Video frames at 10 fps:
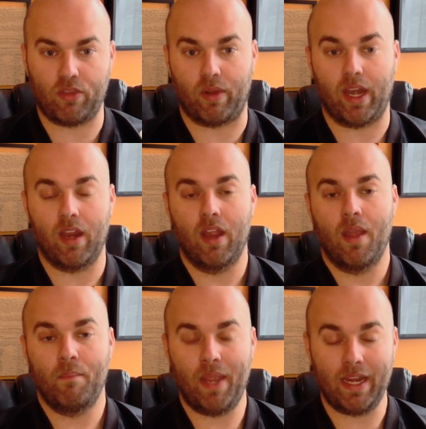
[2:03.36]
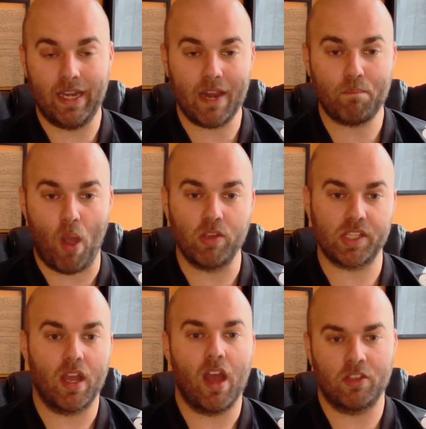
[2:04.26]
and 3. Being Nick
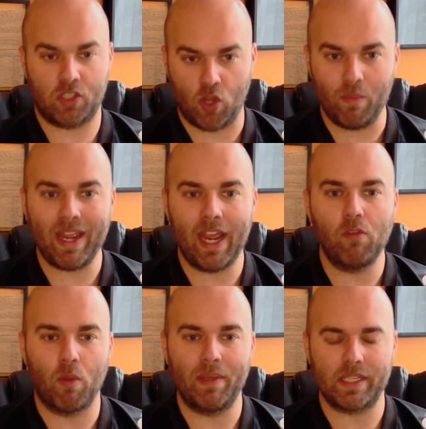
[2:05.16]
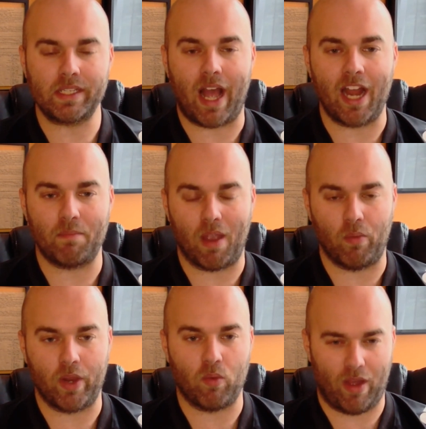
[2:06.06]
Bosa, assuming he will be signed by
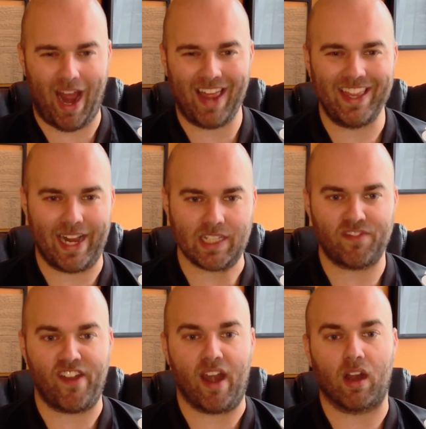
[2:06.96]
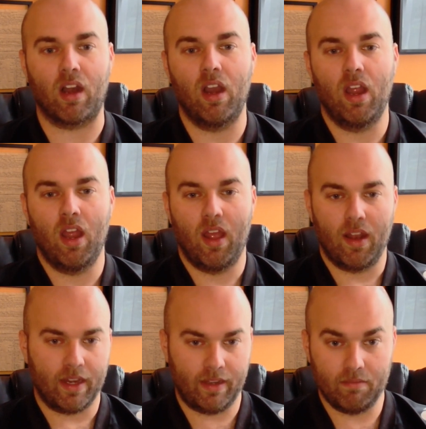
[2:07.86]
week 1. I think that's fair.
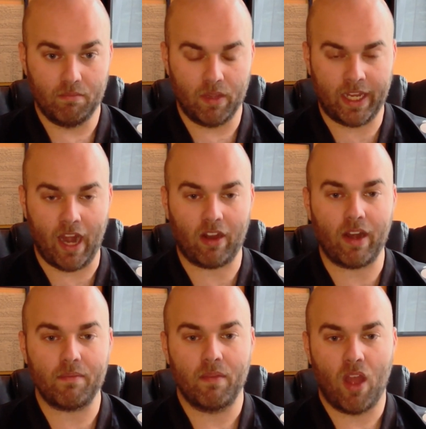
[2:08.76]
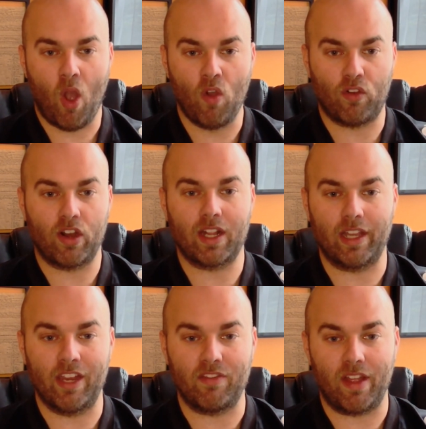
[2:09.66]
Garrett over in
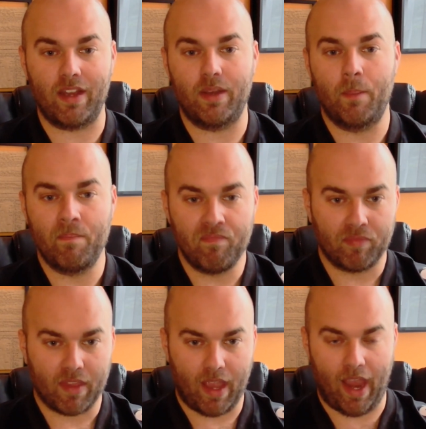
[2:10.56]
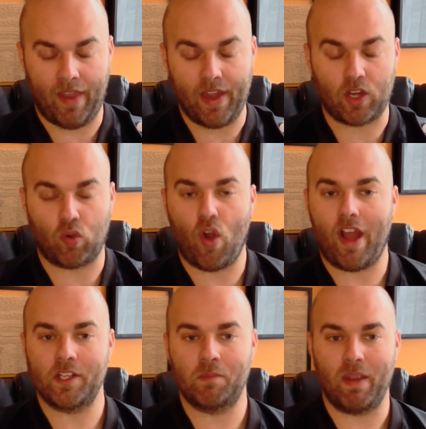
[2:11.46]
Cleveland, and then
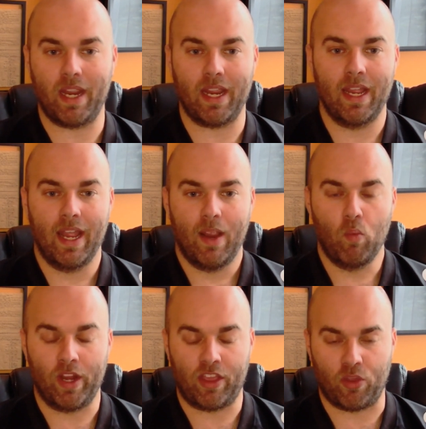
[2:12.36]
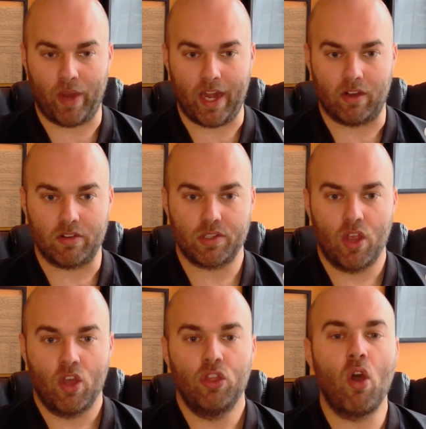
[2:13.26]
Crosby with the
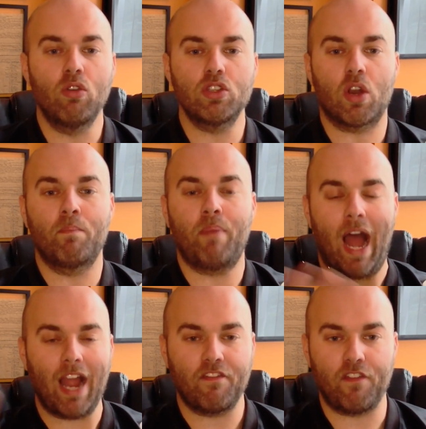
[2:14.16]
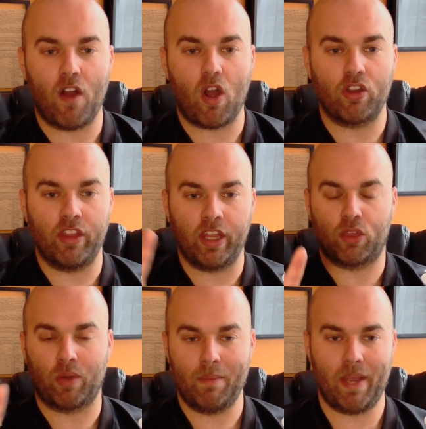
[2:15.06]
Raiders. Those are by far the
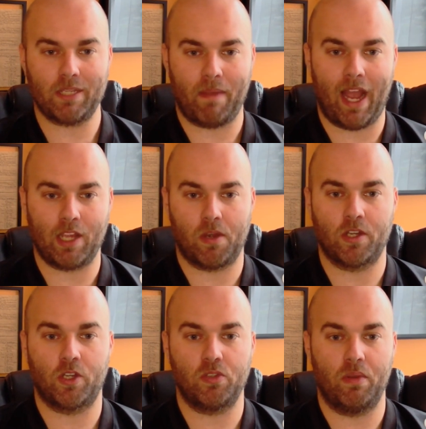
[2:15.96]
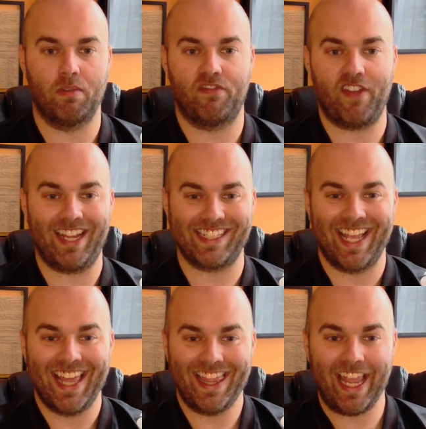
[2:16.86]
3 best pass rushers we will
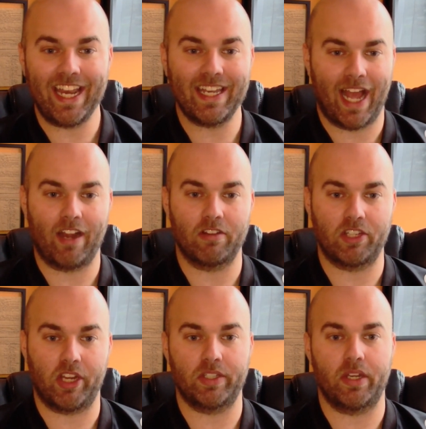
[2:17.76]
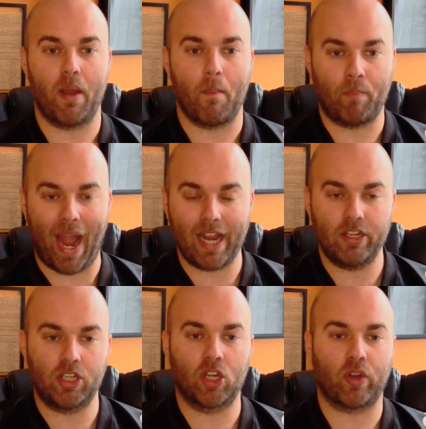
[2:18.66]
face the entire season by
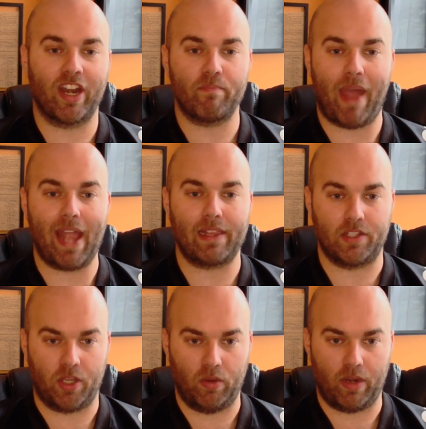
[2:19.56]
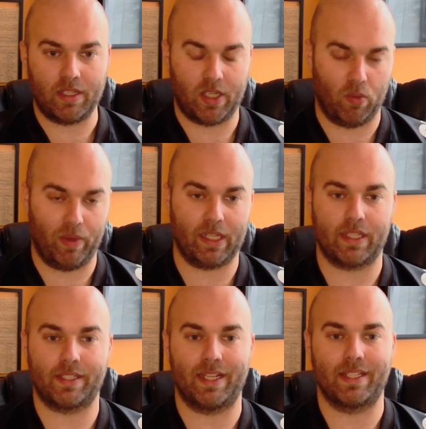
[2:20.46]
a degree of magnitude until we get
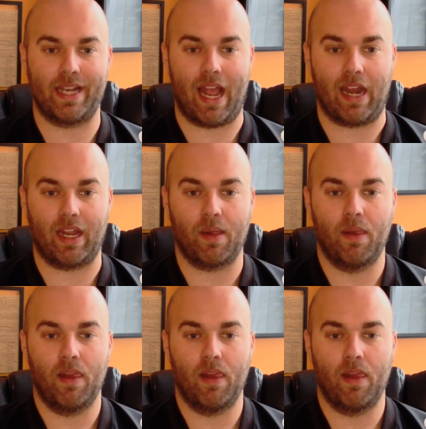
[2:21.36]
to Cincinnati.